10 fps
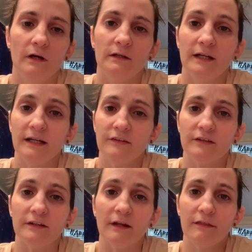Like I said,
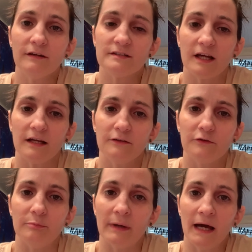nothing tastes
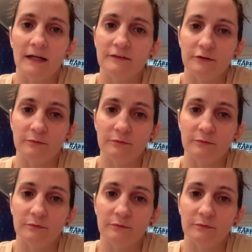bad to